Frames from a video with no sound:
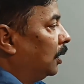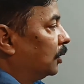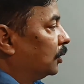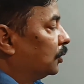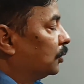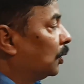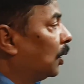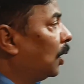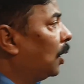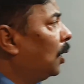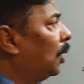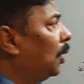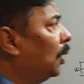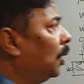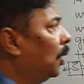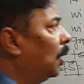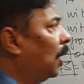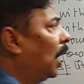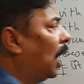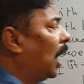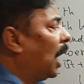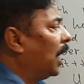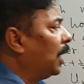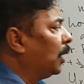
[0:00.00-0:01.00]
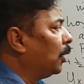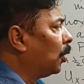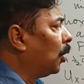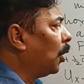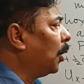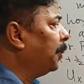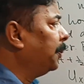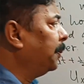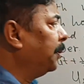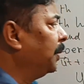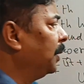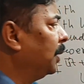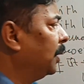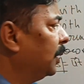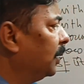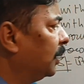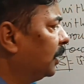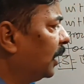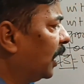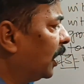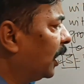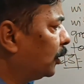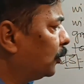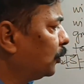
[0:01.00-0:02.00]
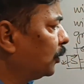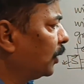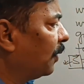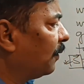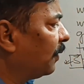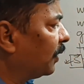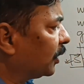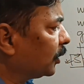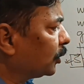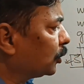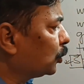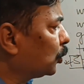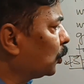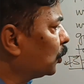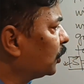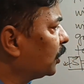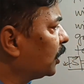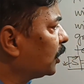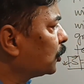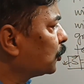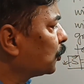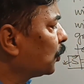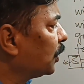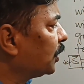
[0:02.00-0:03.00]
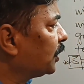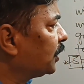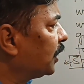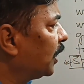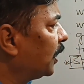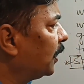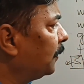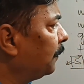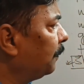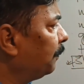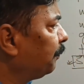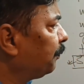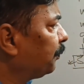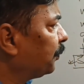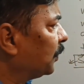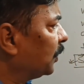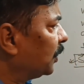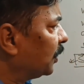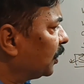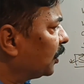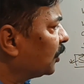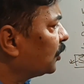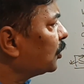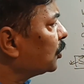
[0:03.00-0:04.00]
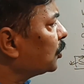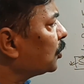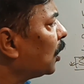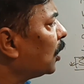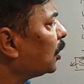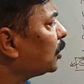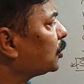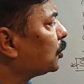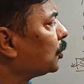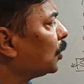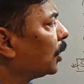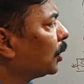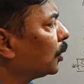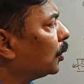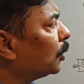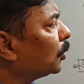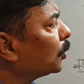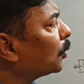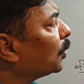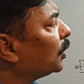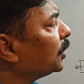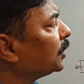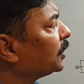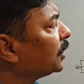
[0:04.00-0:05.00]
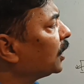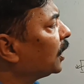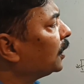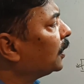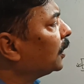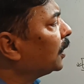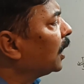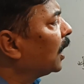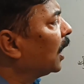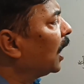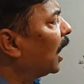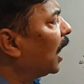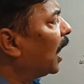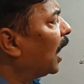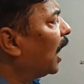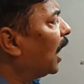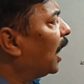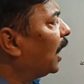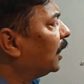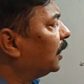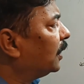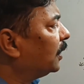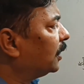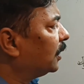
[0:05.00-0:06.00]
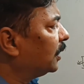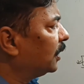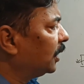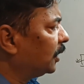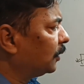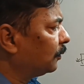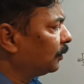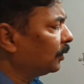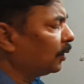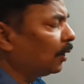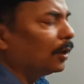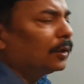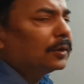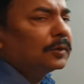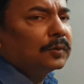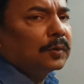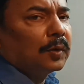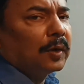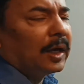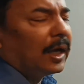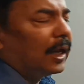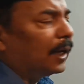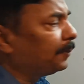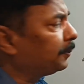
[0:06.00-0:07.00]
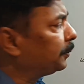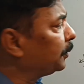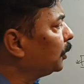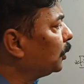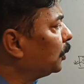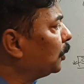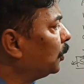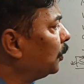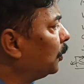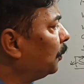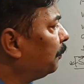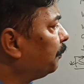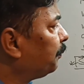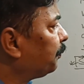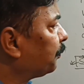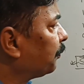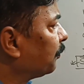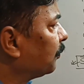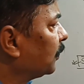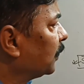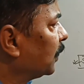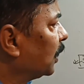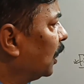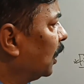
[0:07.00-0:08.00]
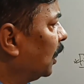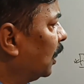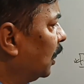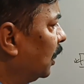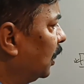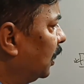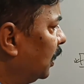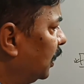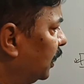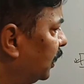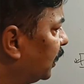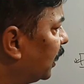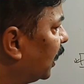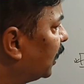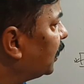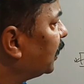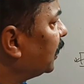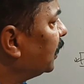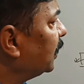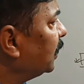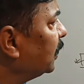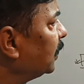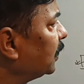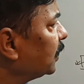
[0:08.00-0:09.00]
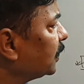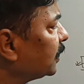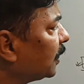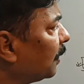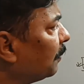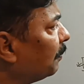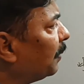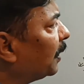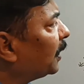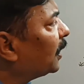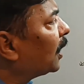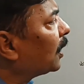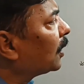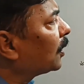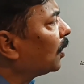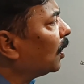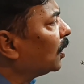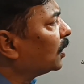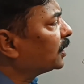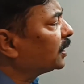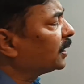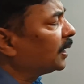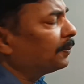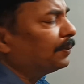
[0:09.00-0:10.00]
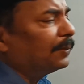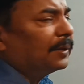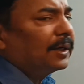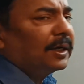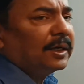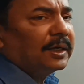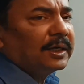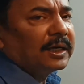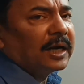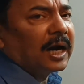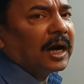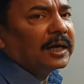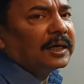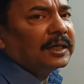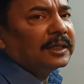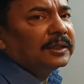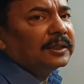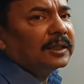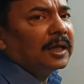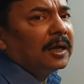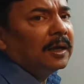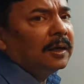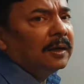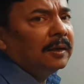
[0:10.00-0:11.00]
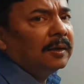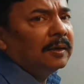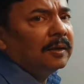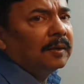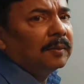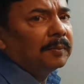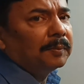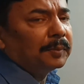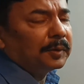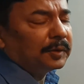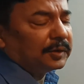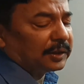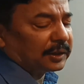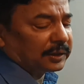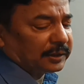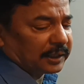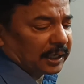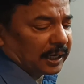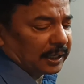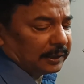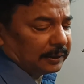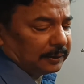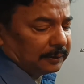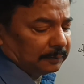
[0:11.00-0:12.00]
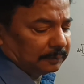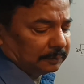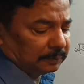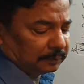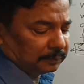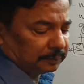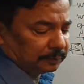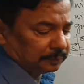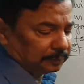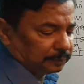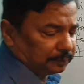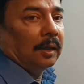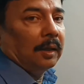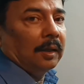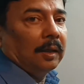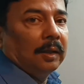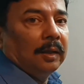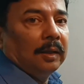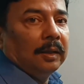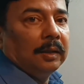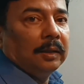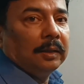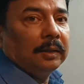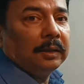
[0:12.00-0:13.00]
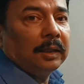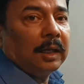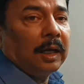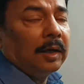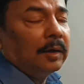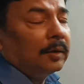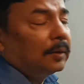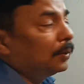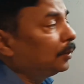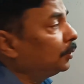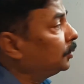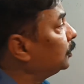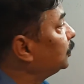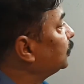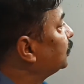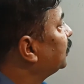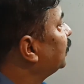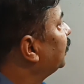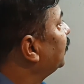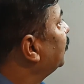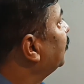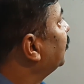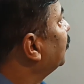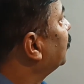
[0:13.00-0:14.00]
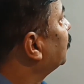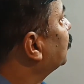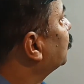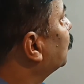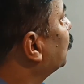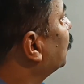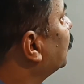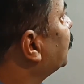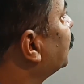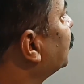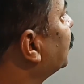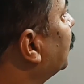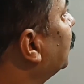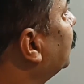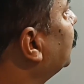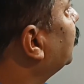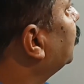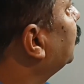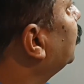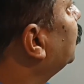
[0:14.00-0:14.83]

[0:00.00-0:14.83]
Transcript: So I hope that you have understood this question. This is also a good question and it will also help you in getting some better concept regarding the projectile. Now see this question.